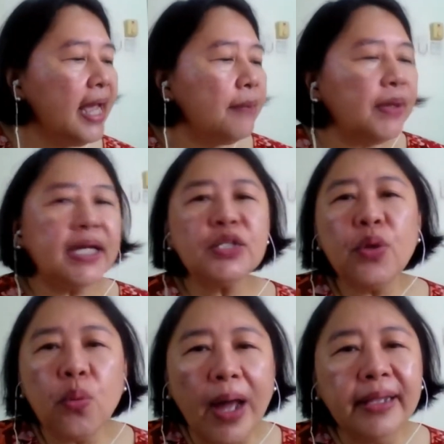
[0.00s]
Because we
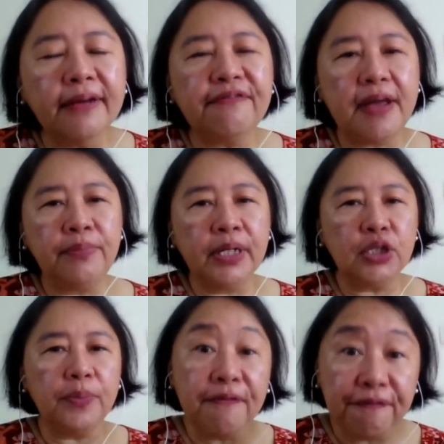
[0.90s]
want the fabric to
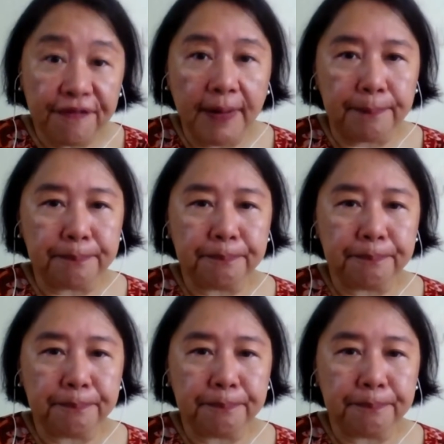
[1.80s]
be firm,